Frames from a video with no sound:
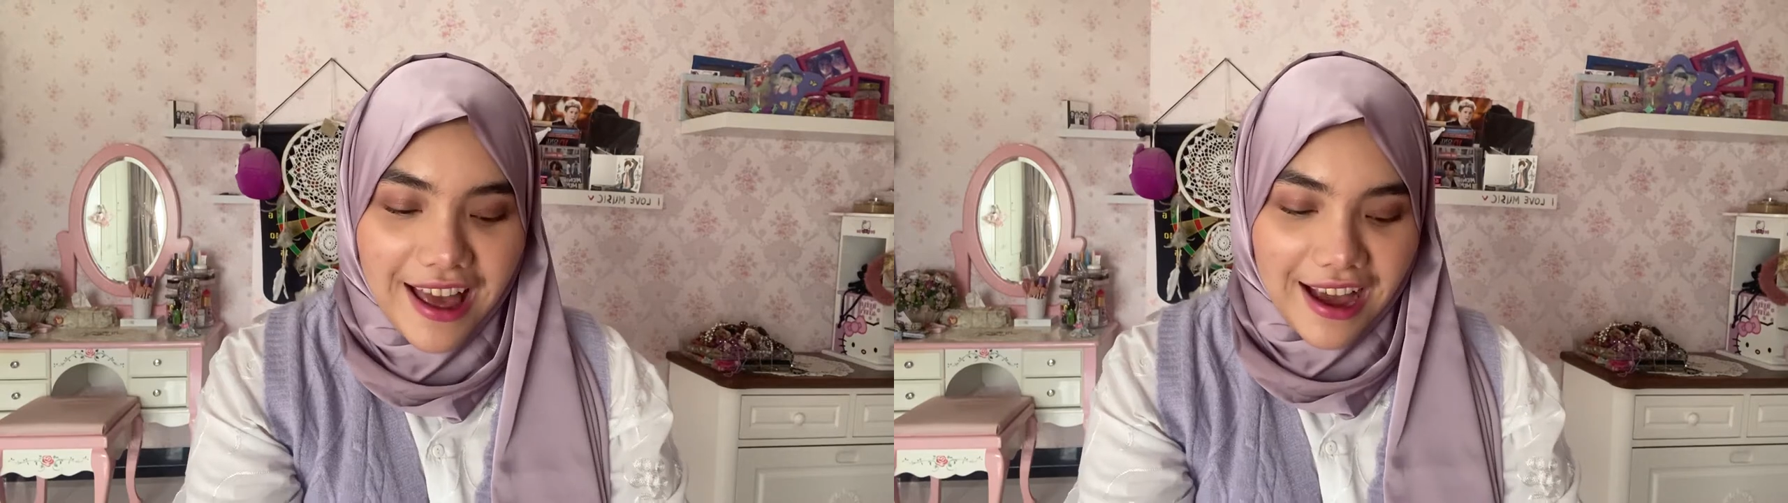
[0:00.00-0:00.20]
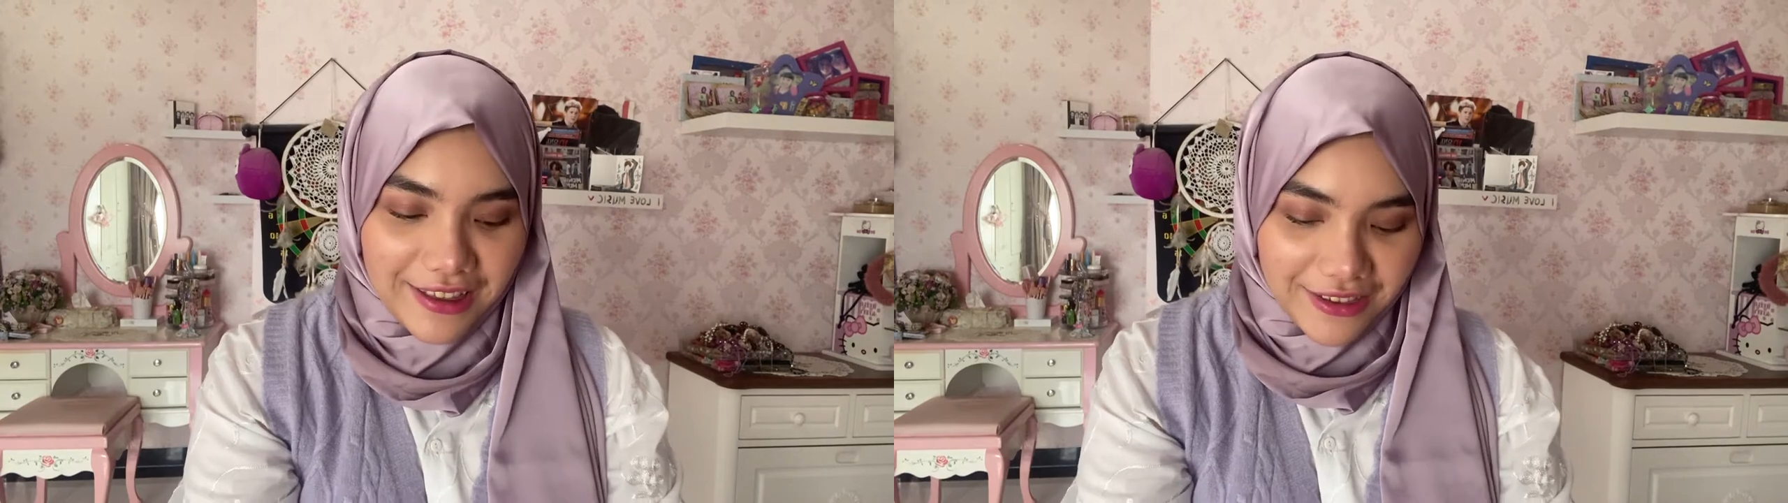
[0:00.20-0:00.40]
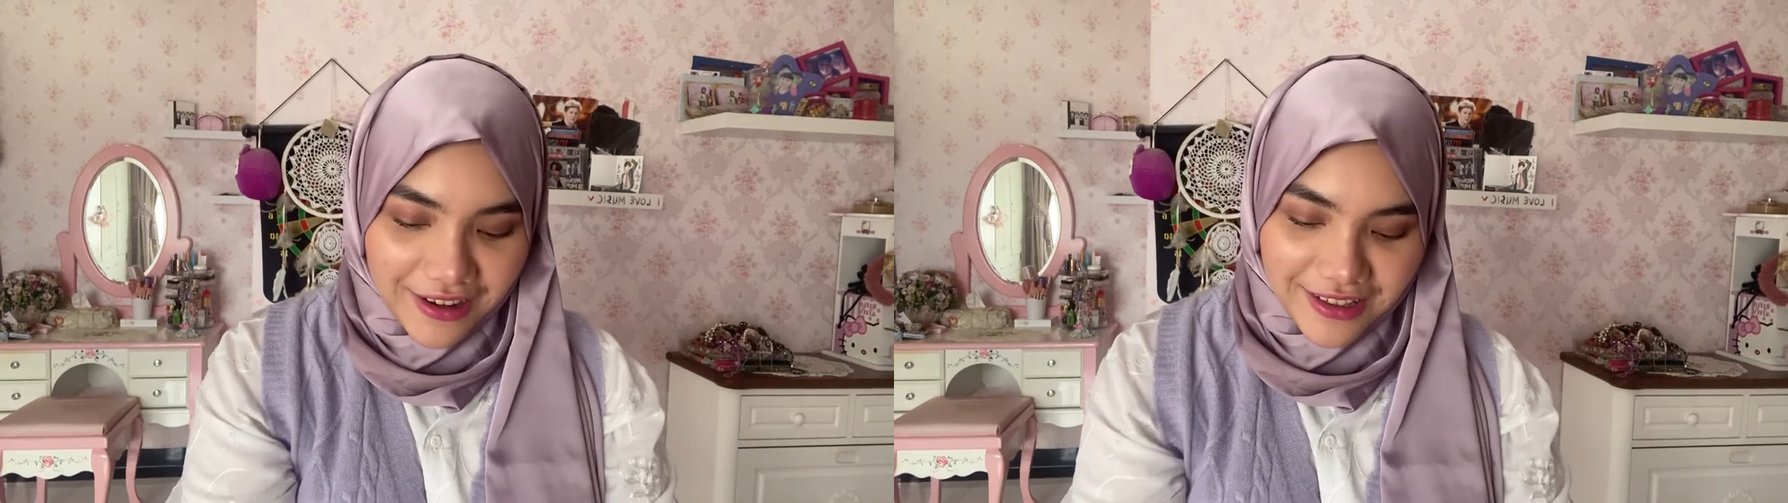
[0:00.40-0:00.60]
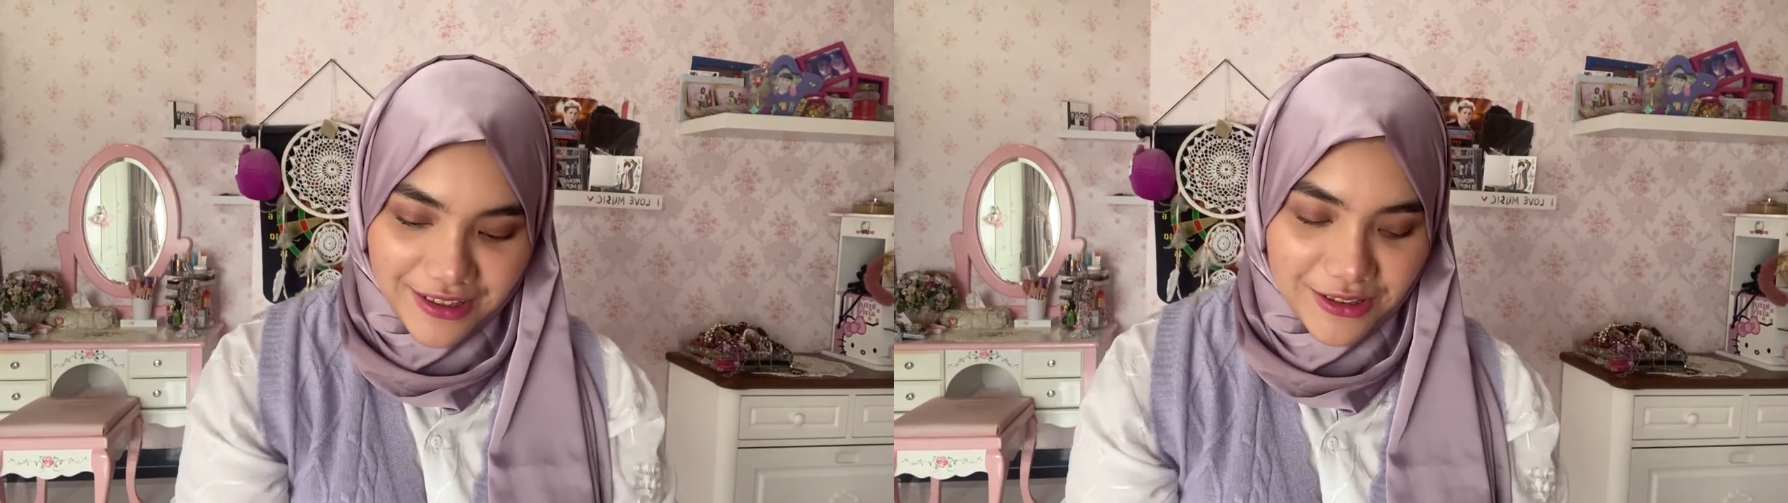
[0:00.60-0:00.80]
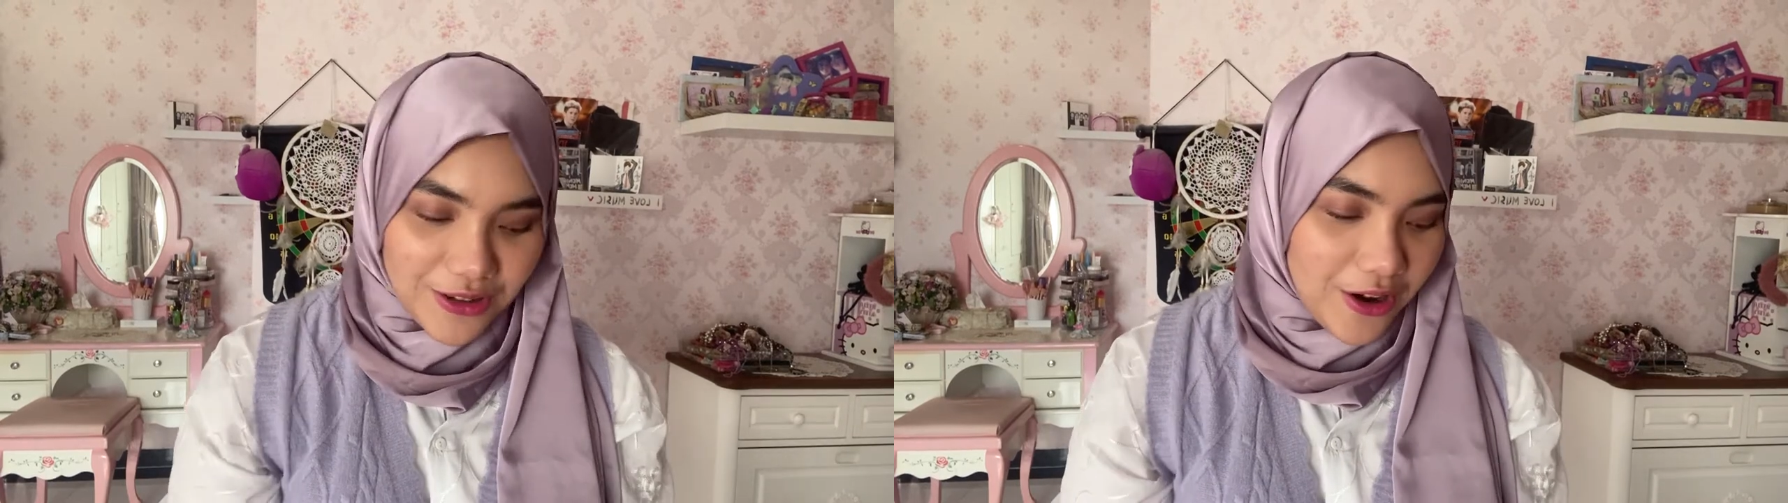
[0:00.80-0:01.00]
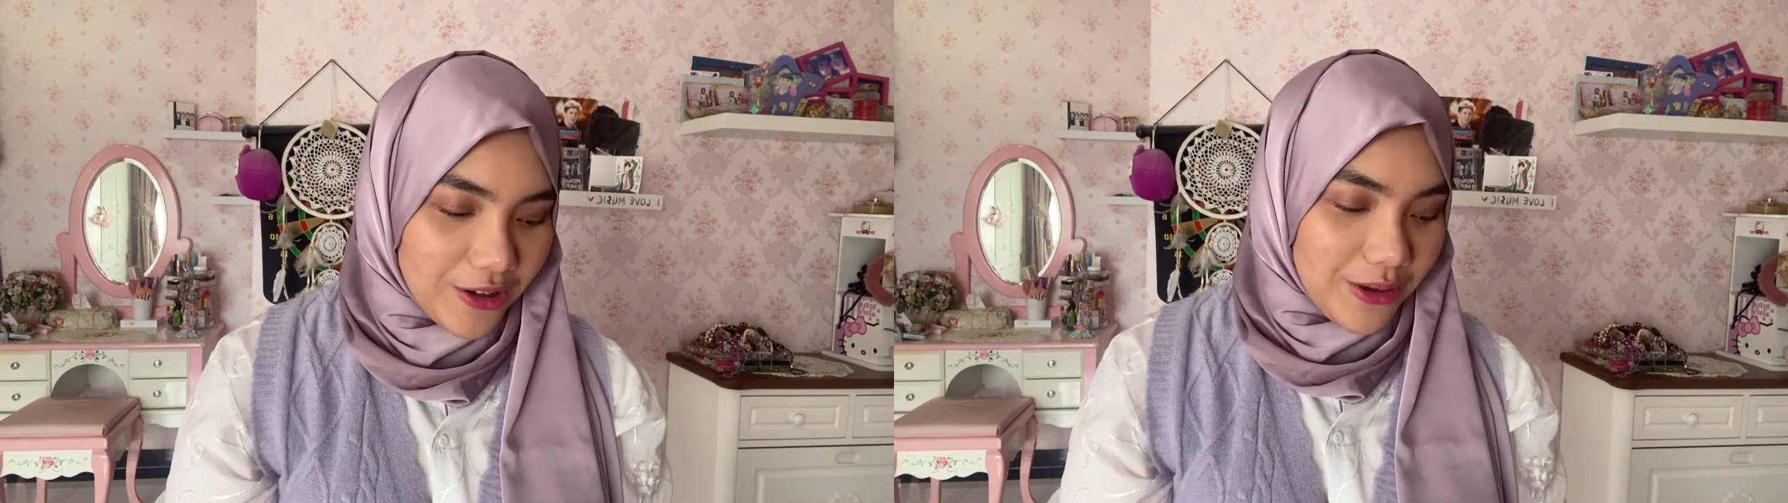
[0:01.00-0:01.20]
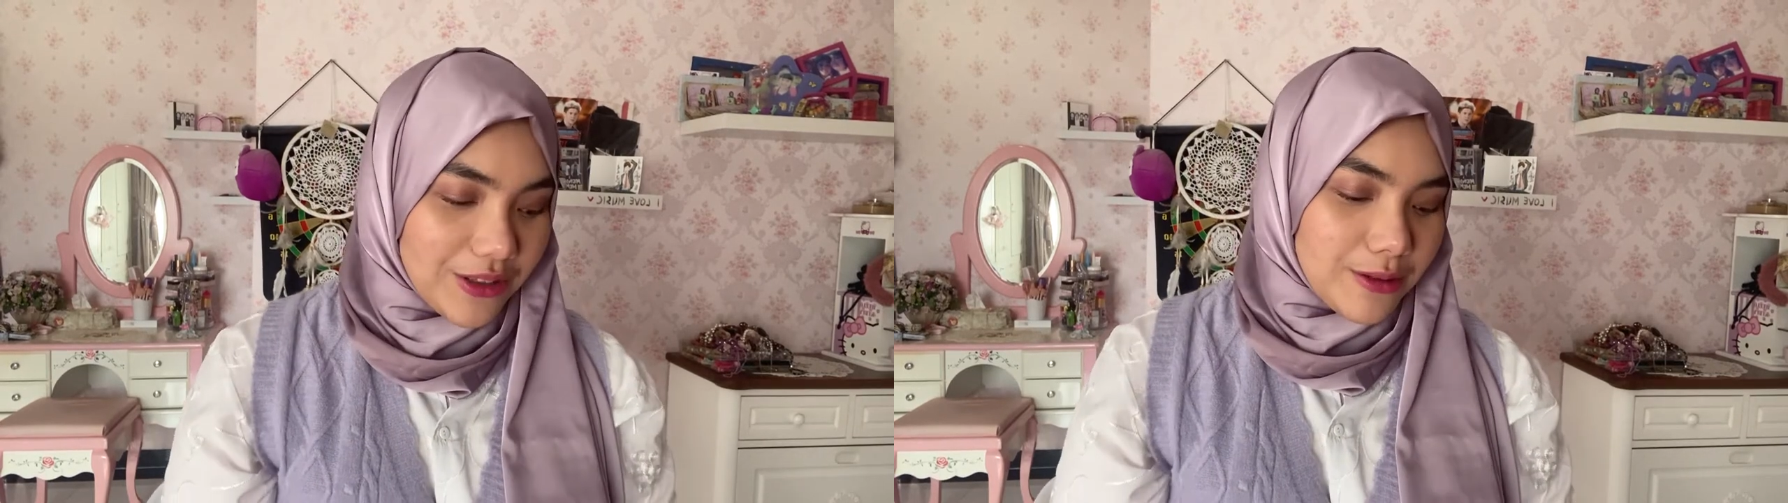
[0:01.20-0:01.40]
I thought it's not going